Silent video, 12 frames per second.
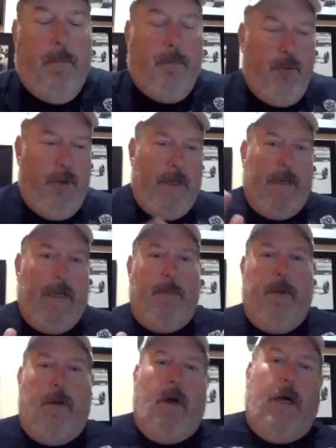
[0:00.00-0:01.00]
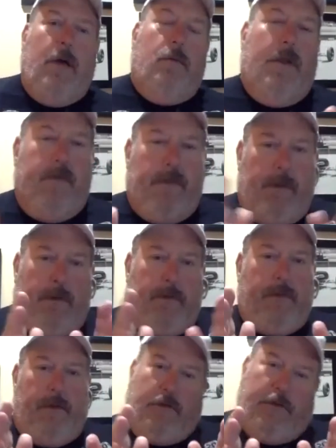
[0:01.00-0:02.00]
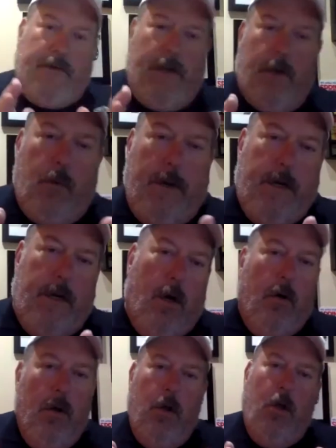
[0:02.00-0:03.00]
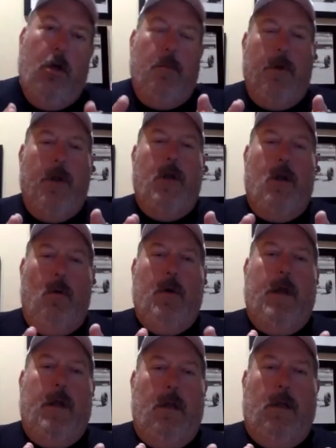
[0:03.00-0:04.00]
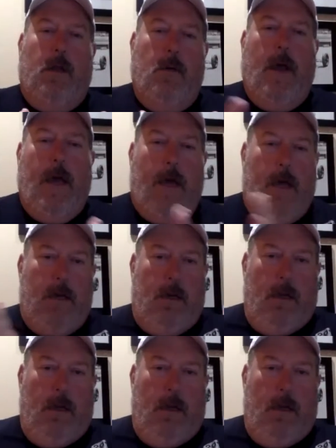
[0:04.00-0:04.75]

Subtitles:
putting that Mid-Ohio race in such a tight window, but knowing you had